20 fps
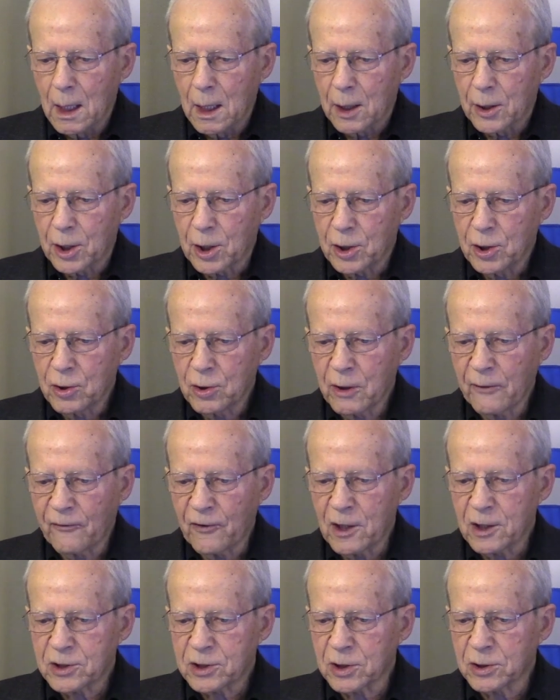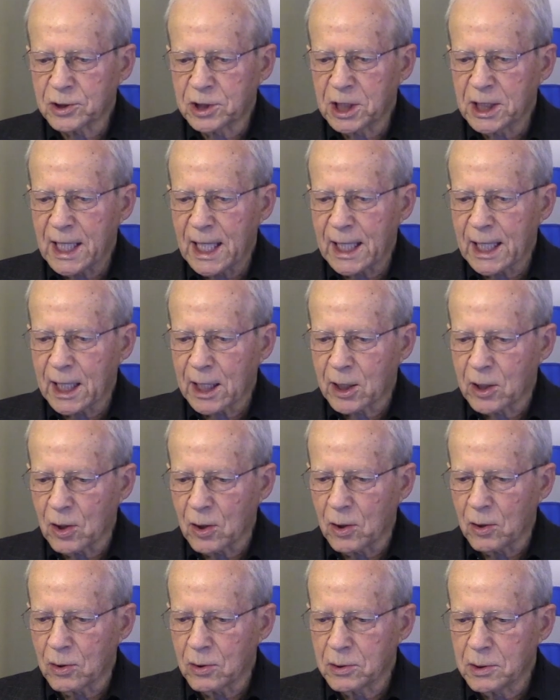The universal genetic
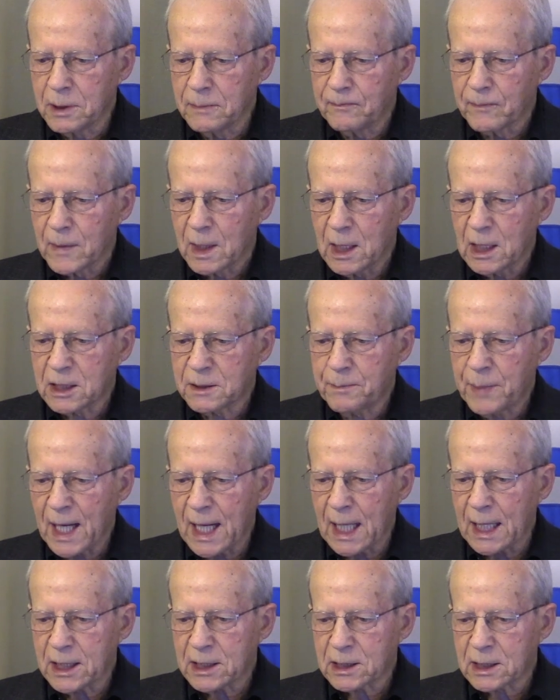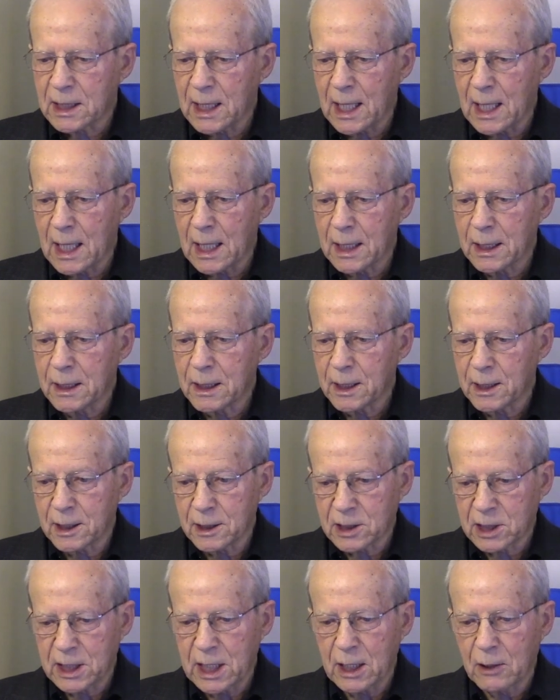code is based on the
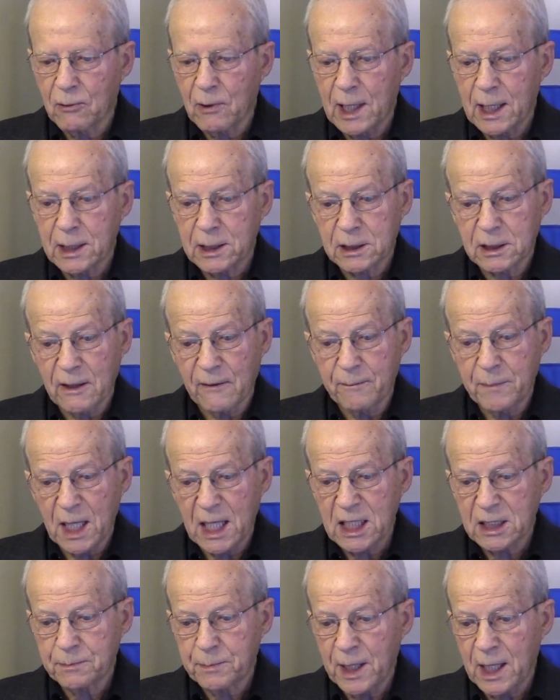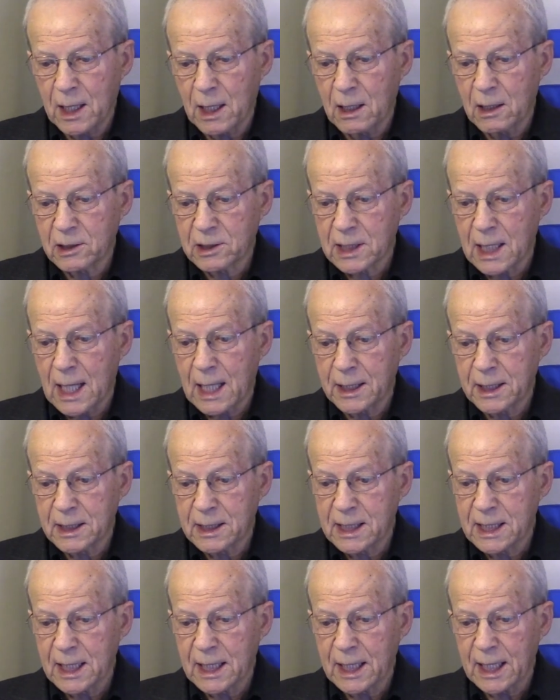sequence of base pairs on the
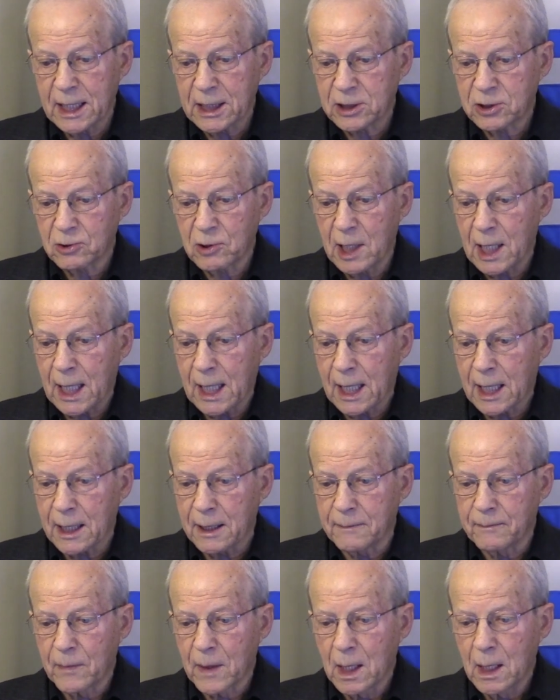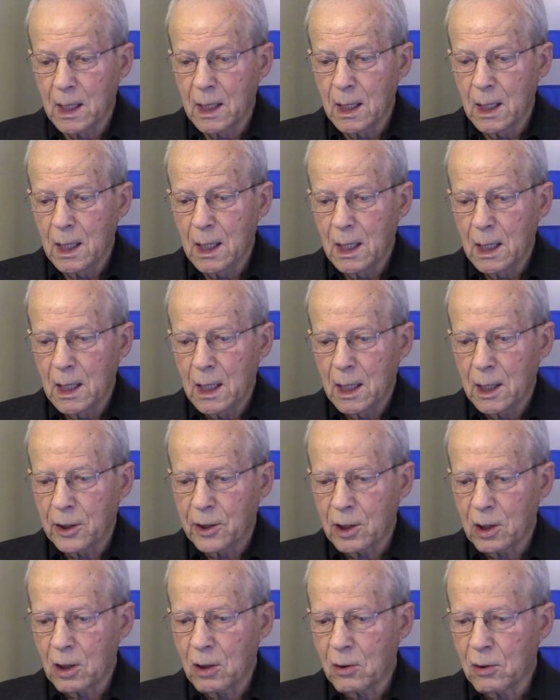DNA strand.
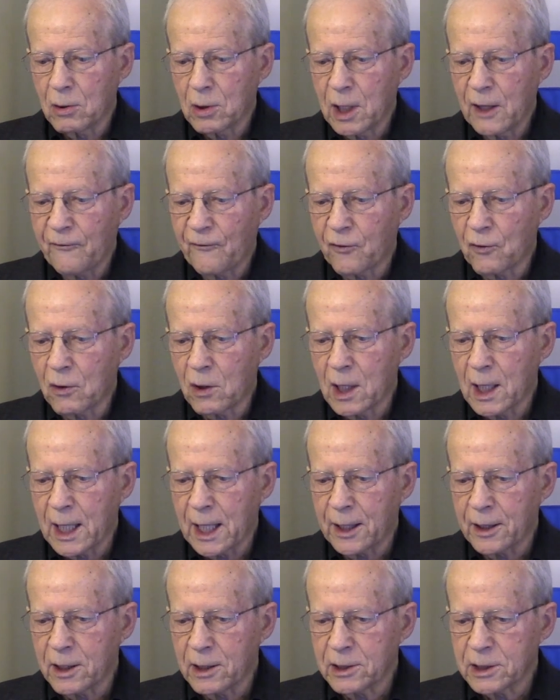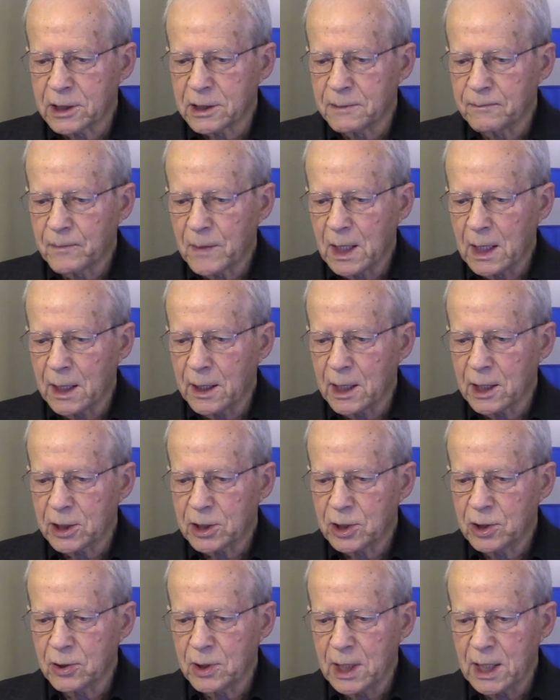There are only 4 letters in
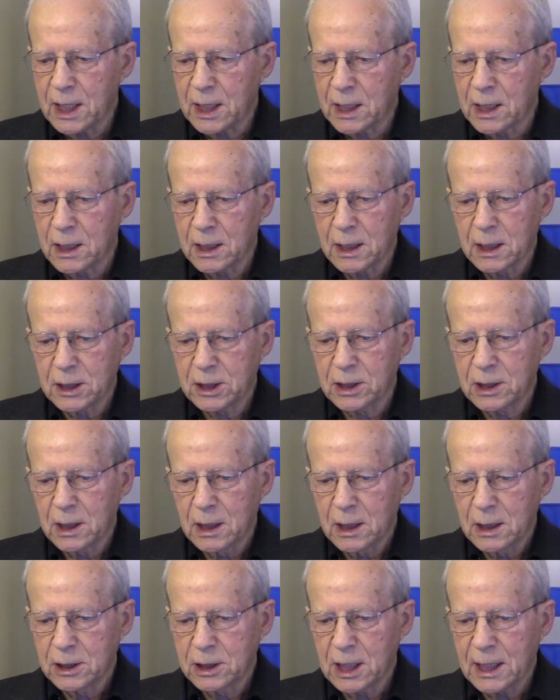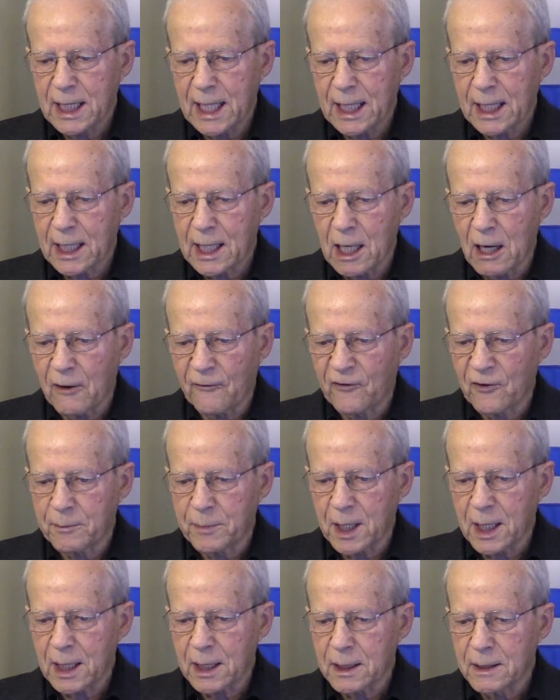this unique genetic
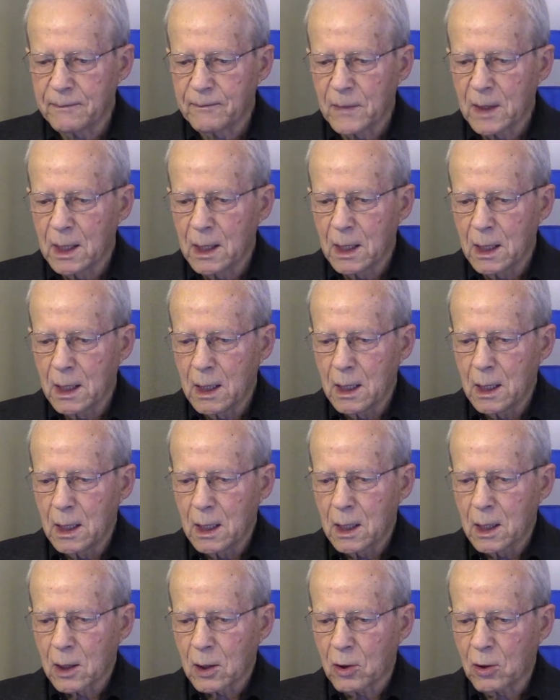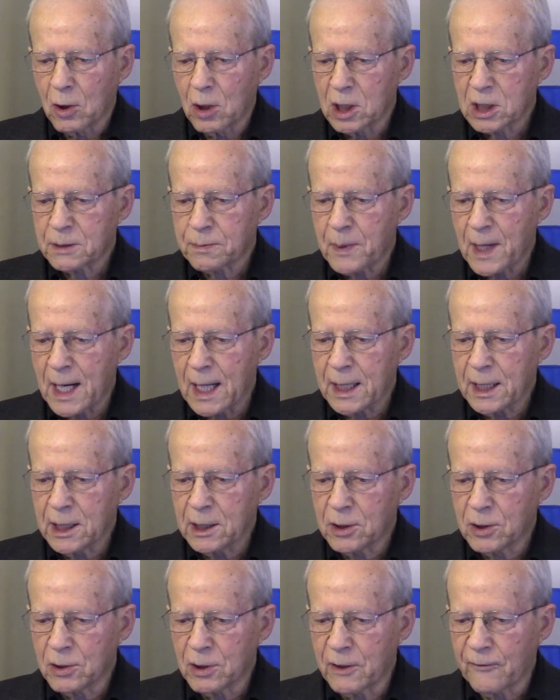alphabet,
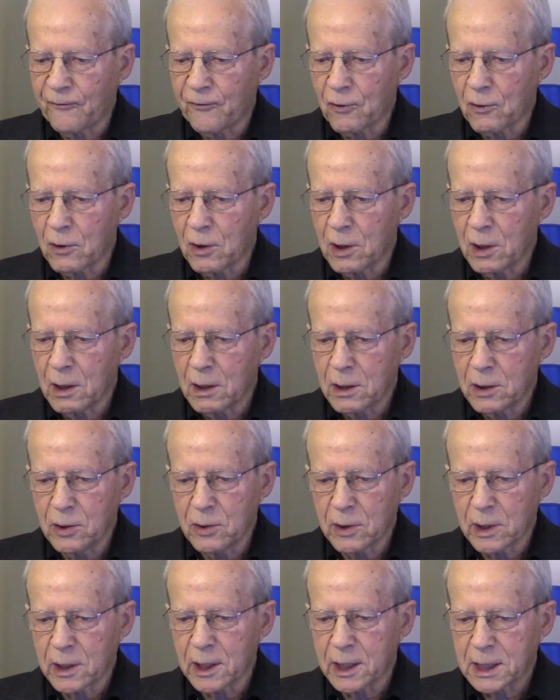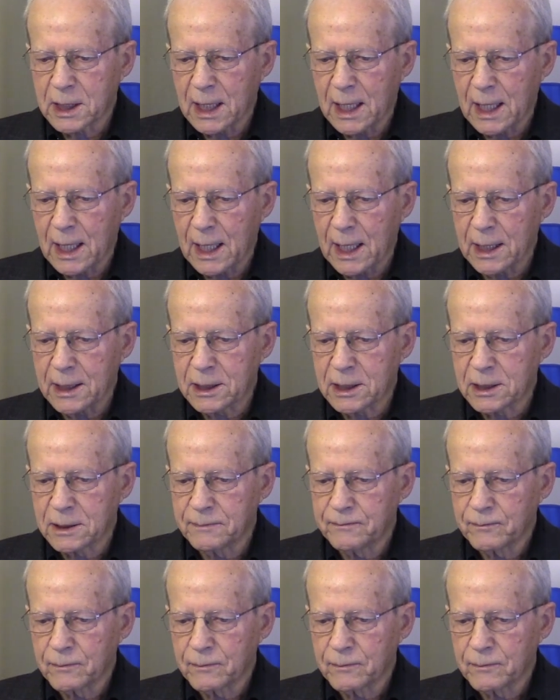corresponding to the 4 nucleotides,